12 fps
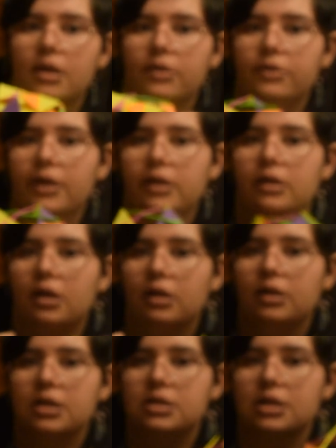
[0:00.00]
that
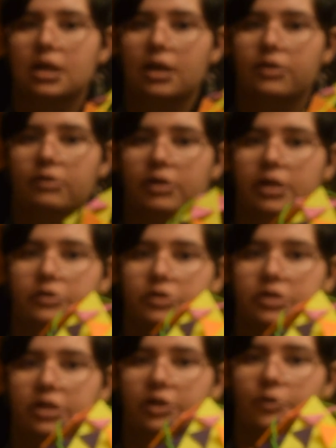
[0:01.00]
link together in
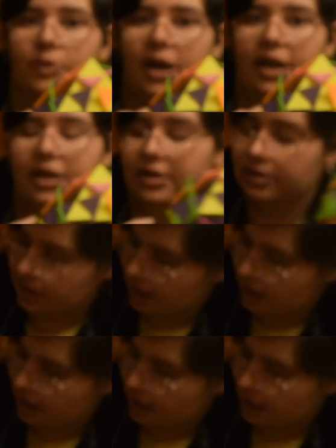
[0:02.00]
interesting ways.